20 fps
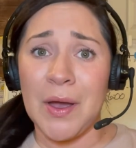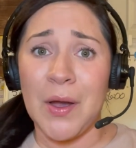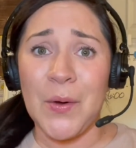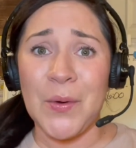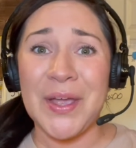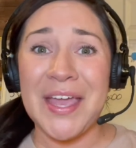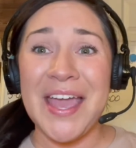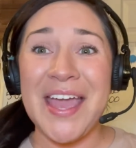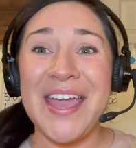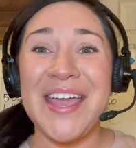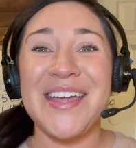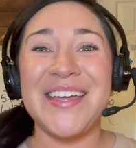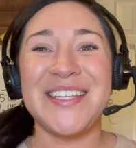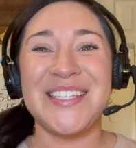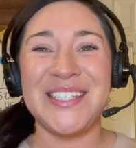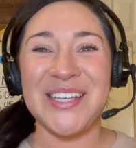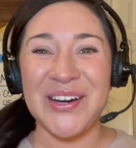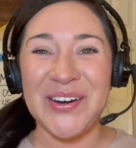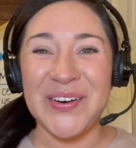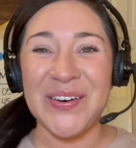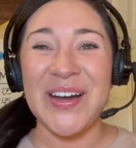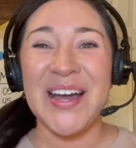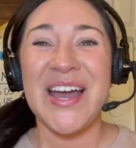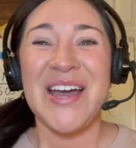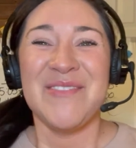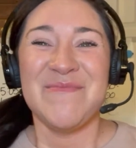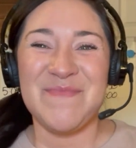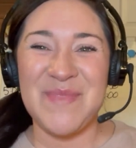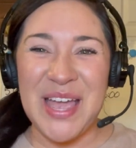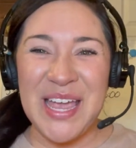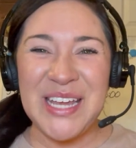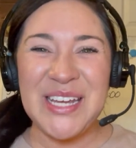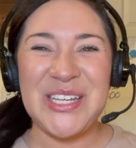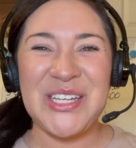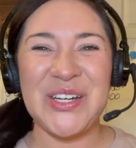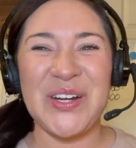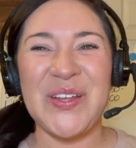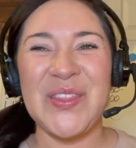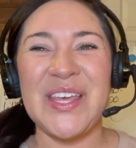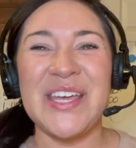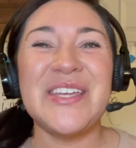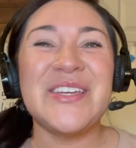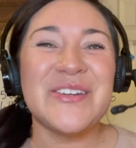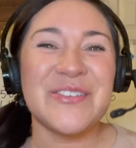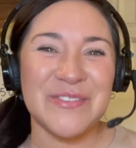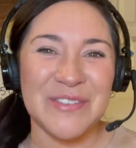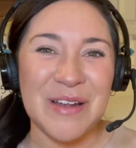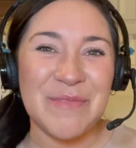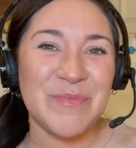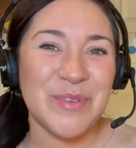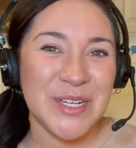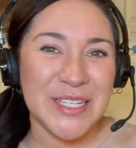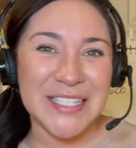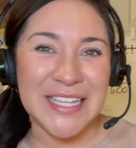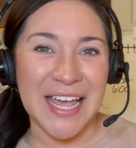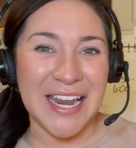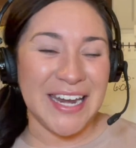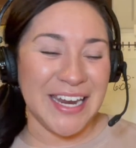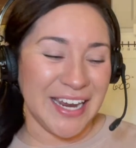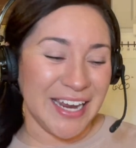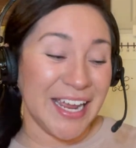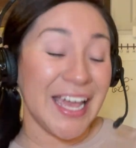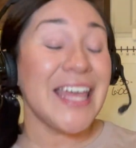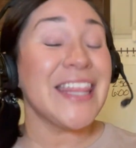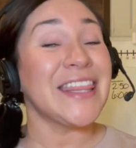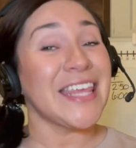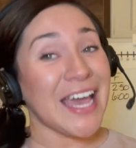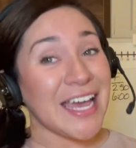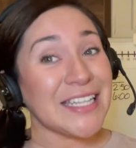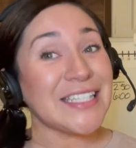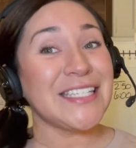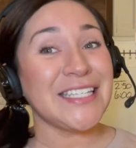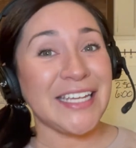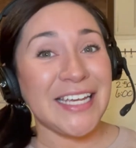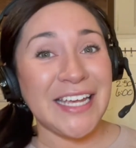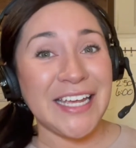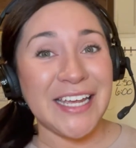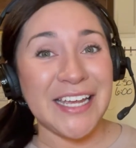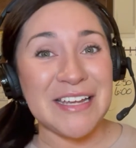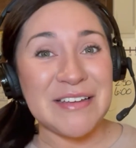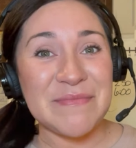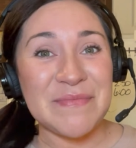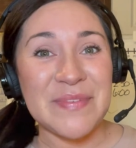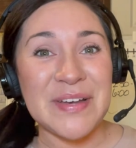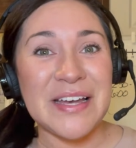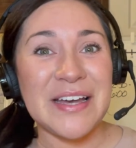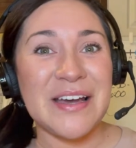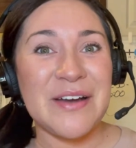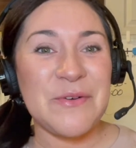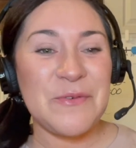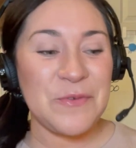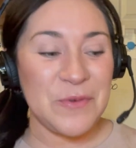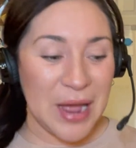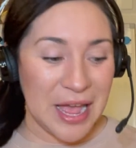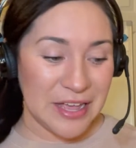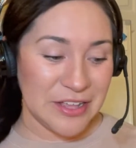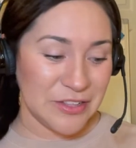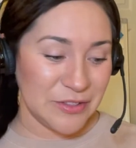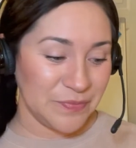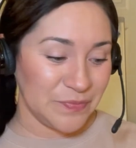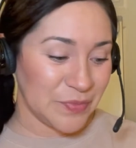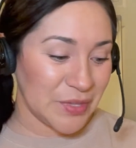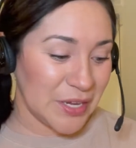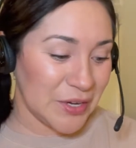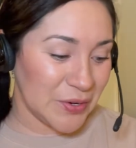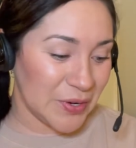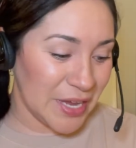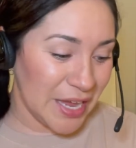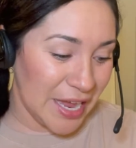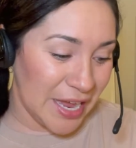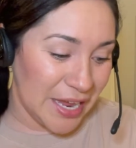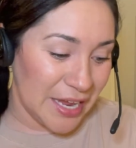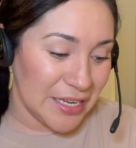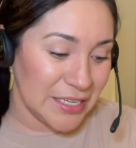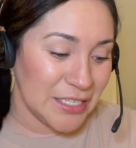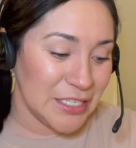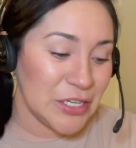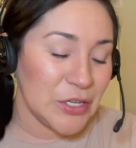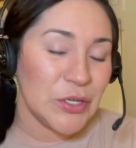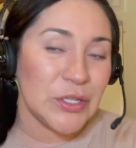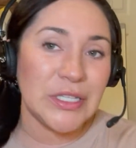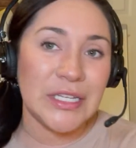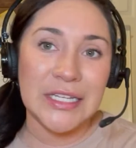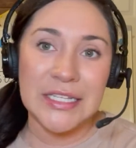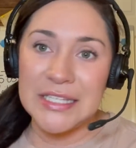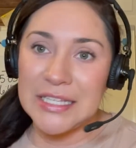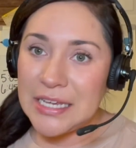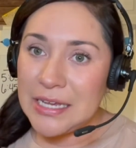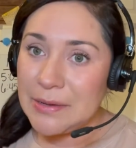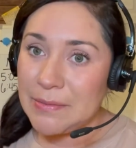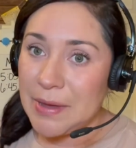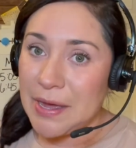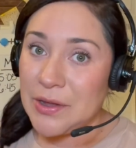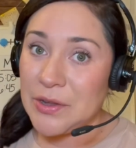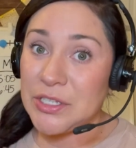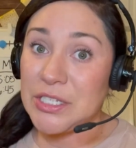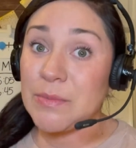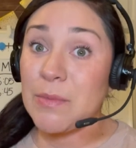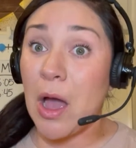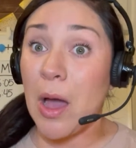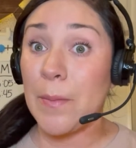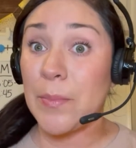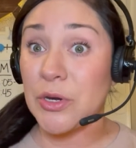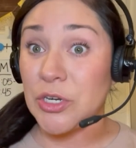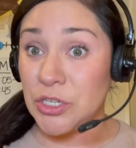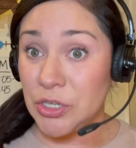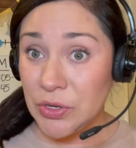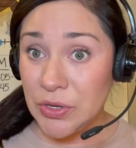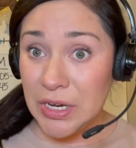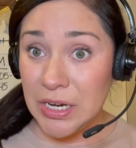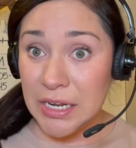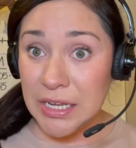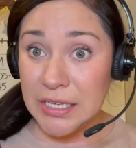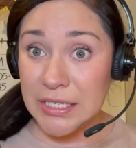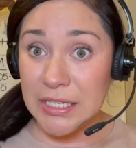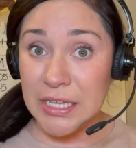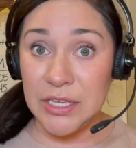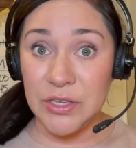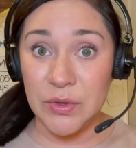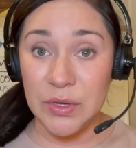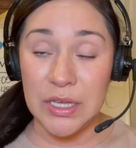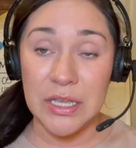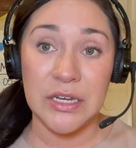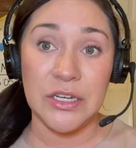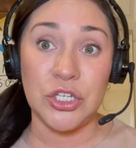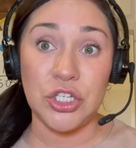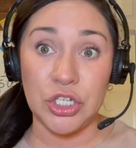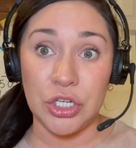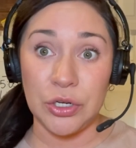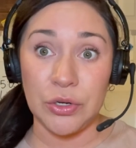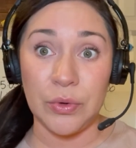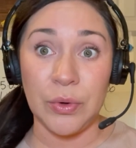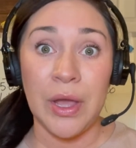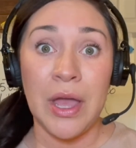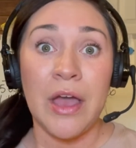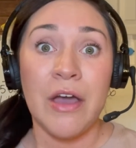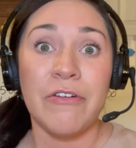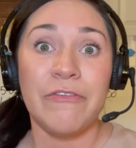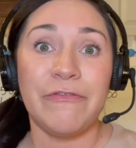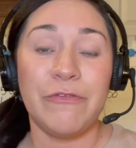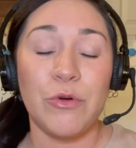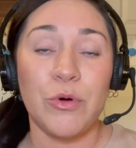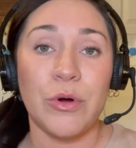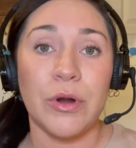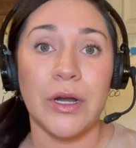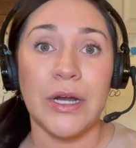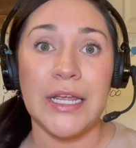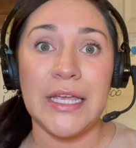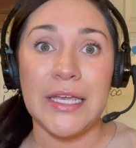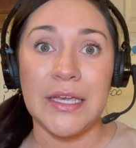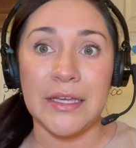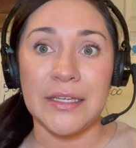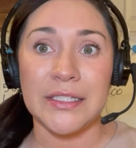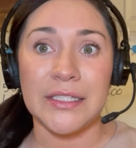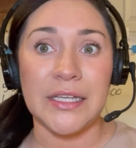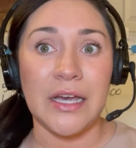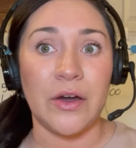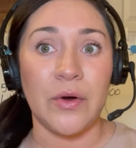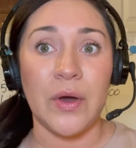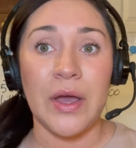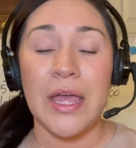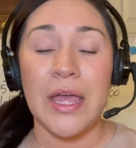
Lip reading: Okay. So make sure that you're representing that team well. Okay, so let's think about some opportunities that you can do for ESL.